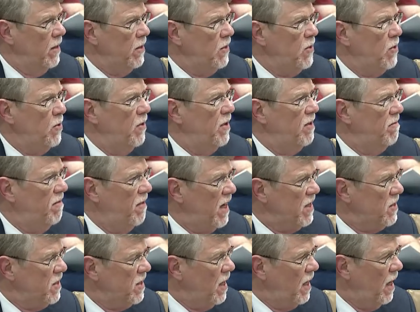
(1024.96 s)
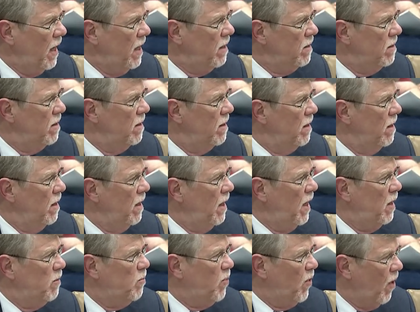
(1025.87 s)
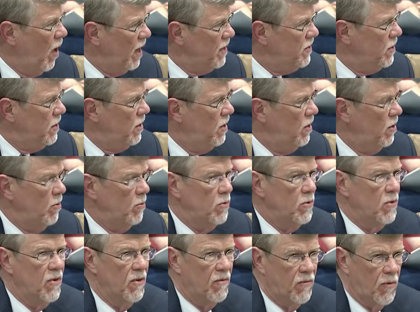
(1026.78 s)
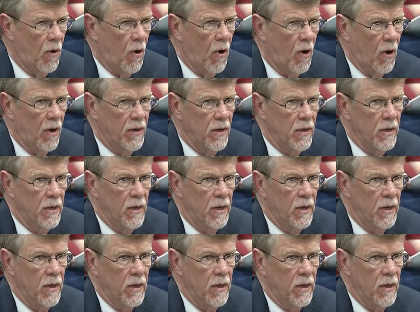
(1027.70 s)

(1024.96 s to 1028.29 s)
to investigate and prosecute the fraud.